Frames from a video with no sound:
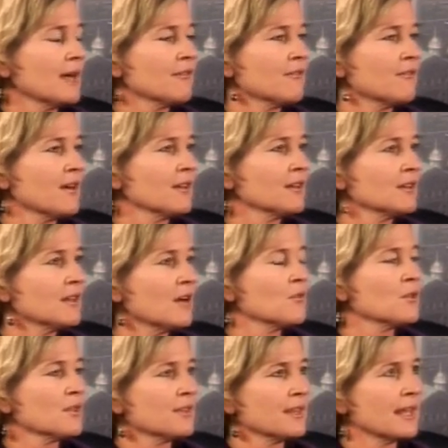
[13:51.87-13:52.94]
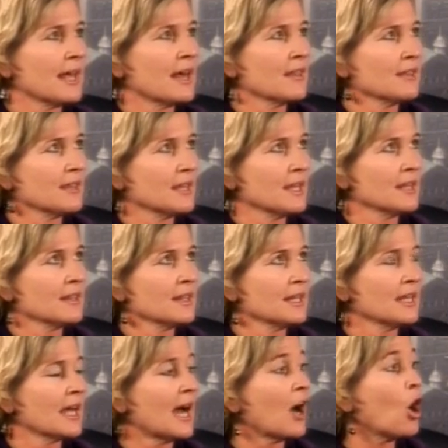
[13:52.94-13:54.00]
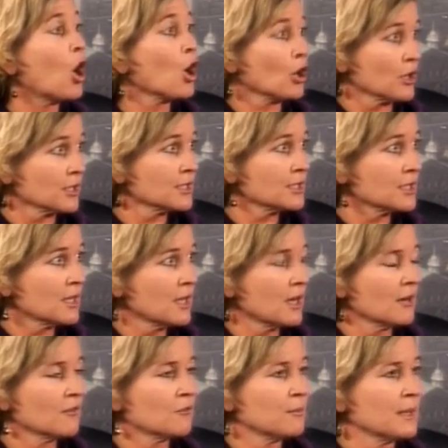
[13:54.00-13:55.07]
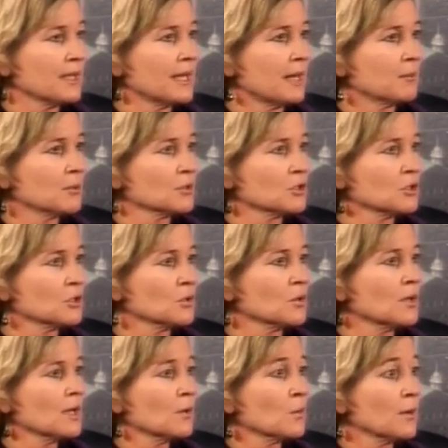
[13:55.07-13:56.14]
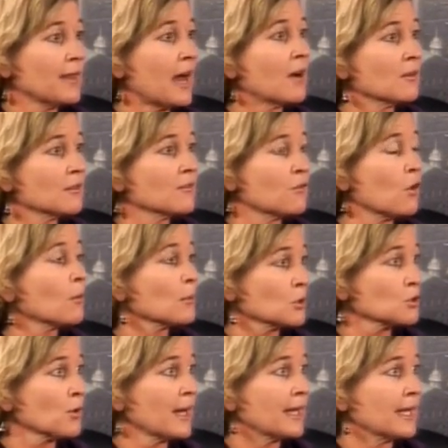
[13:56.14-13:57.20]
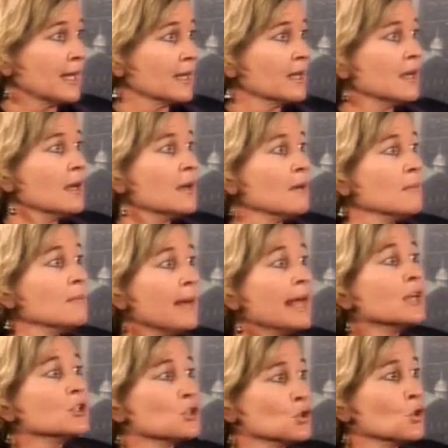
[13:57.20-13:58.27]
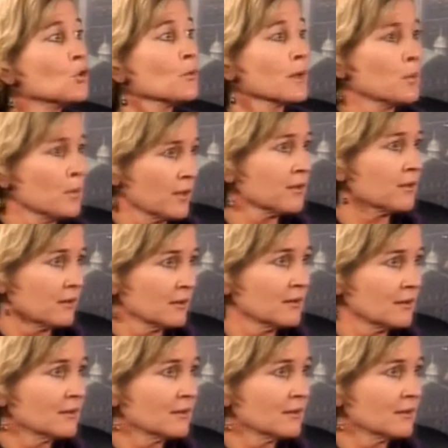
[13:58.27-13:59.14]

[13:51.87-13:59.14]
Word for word: I fell in love with the, the the art of being able to, without formal training, make jewelry with